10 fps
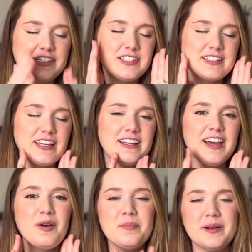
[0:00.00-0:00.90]
just kind of
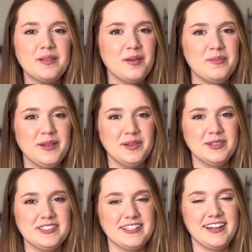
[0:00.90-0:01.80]
help put a little bit of
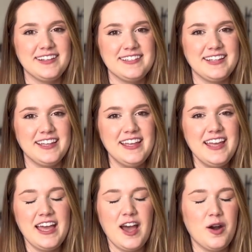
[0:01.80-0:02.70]
lotion on to
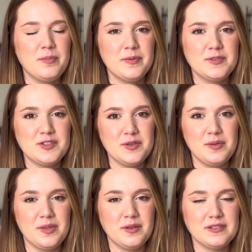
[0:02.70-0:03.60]
help
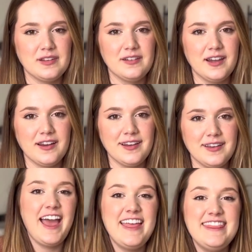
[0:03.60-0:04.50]
soothe those little
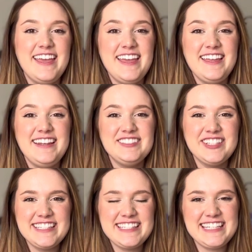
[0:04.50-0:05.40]
areas. And then
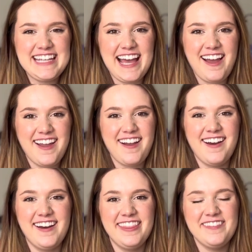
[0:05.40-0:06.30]
just to tag
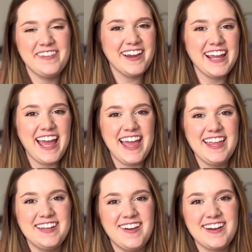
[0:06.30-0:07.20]
on the very
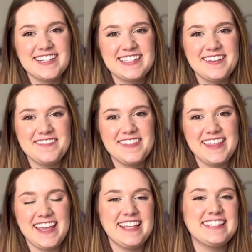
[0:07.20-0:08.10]
end are some
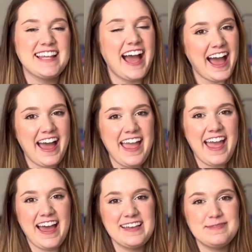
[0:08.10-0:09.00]
things that I
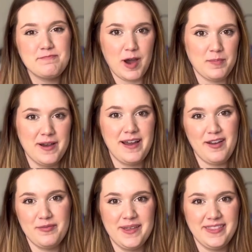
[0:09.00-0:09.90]
as mama
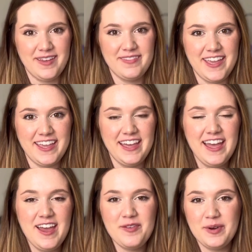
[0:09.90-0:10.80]
have been loving.
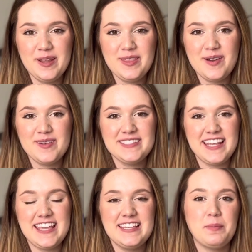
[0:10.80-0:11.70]
One of those
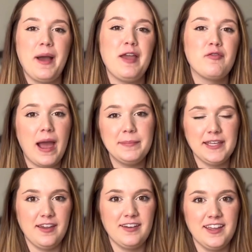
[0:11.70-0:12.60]
is my wrap
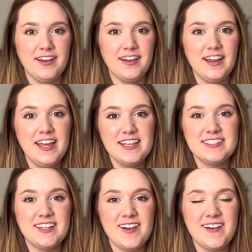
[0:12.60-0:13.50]
carrier.
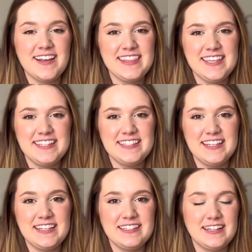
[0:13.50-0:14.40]
So this
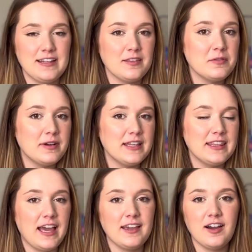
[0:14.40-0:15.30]
is another one
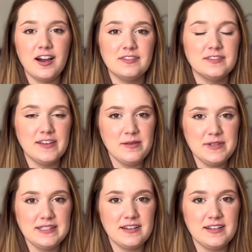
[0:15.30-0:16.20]
that I got off of
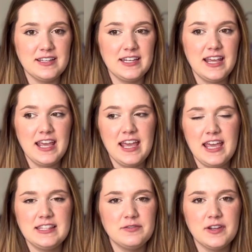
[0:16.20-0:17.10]
Amazon.
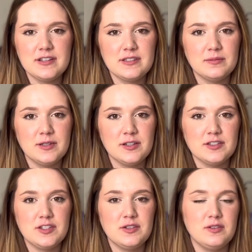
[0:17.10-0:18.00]
It's very similar
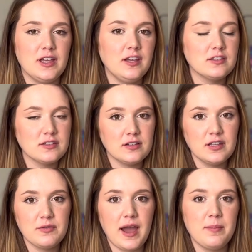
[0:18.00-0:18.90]
to like a Solly
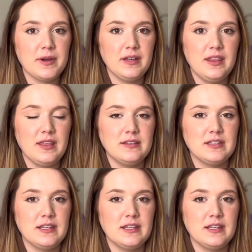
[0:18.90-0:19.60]
wrap or anything